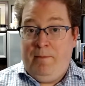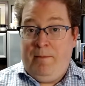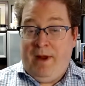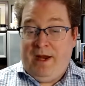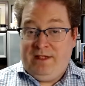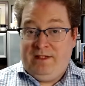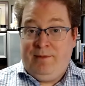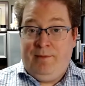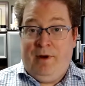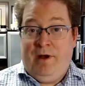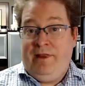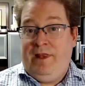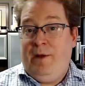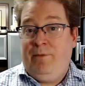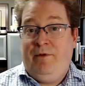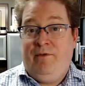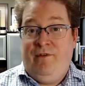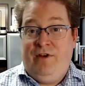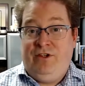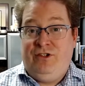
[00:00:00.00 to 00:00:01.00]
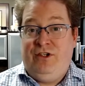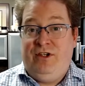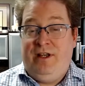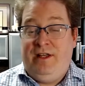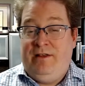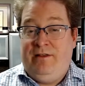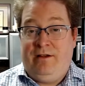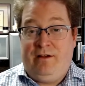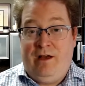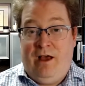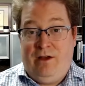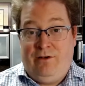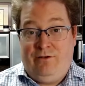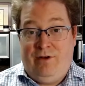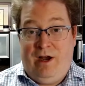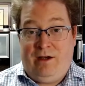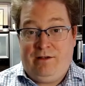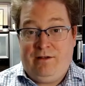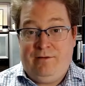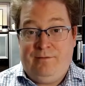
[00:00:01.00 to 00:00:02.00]
based upon that provision in the
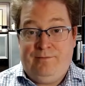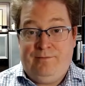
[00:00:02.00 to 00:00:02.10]
contract.